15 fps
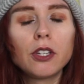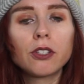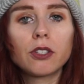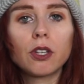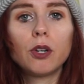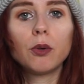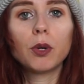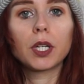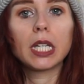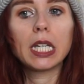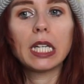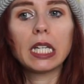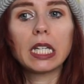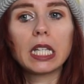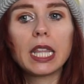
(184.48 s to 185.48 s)
So
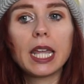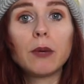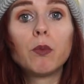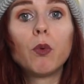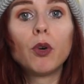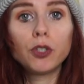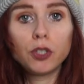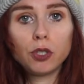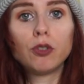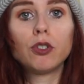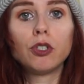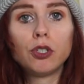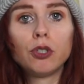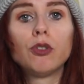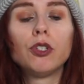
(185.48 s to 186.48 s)
they want you
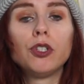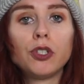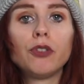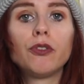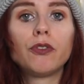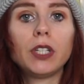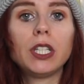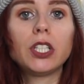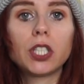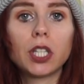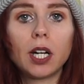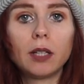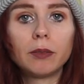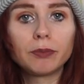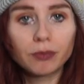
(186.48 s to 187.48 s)
to do the new
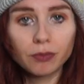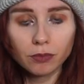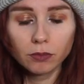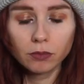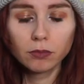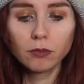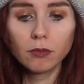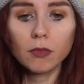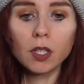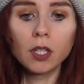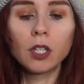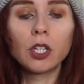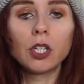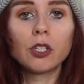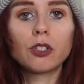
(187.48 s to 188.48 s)
feature.
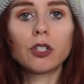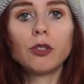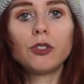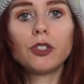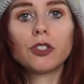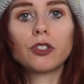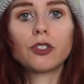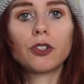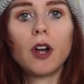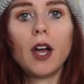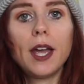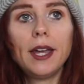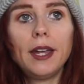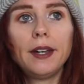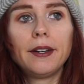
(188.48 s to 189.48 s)
So just
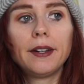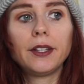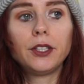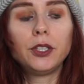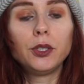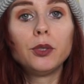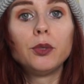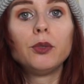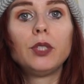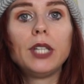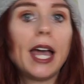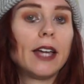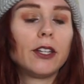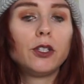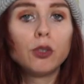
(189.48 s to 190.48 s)
try and
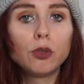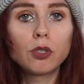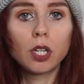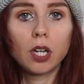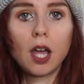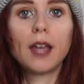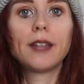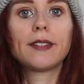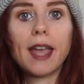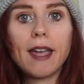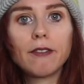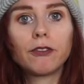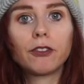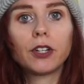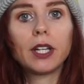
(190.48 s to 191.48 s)
utilize
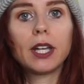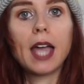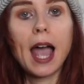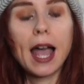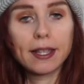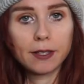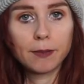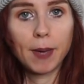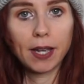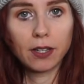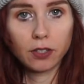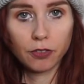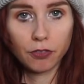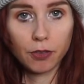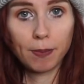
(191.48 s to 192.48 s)
every
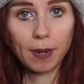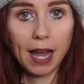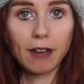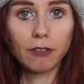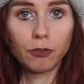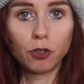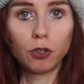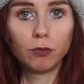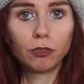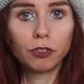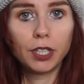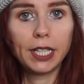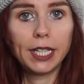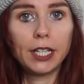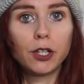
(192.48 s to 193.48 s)
aspect of the platform.
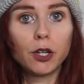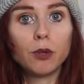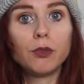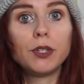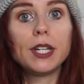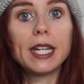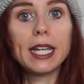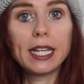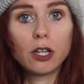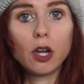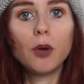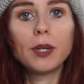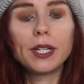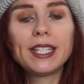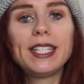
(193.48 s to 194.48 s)
Really
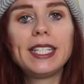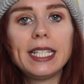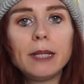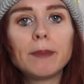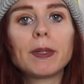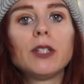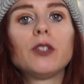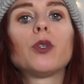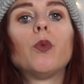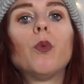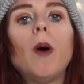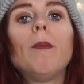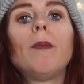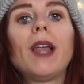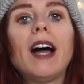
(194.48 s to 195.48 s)
go deep into
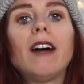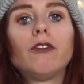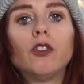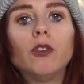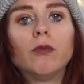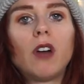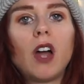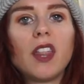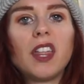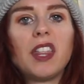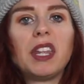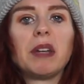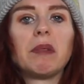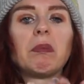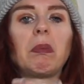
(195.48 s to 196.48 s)
one platform rather
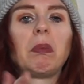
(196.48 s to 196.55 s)
than